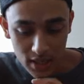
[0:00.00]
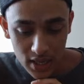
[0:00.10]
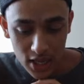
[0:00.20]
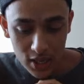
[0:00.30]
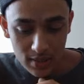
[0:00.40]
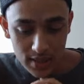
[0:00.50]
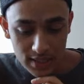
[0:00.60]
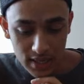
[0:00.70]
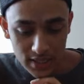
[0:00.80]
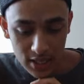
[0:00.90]
including
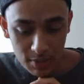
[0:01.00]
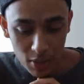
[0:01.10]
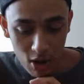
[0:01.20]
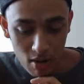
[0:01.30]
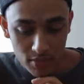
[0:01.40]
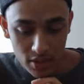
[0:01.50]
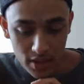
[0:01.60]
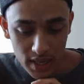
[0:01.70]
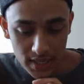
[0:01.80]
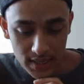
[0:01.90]
testing bombs,
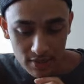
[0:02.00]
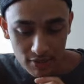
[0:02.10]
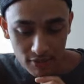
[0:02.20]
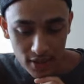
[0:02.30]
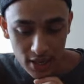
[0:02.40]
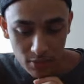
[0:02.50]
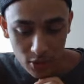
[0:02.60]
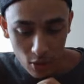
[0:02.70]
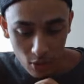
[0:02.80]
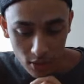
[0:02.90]
grenades, and
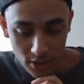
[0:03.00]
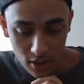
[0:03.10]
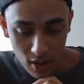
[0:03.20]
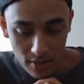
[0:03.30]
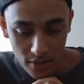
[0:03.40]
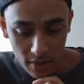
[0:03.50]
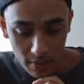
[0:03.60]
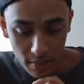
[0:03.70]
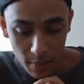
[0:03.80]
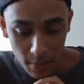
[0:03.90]
flamethrowers on them.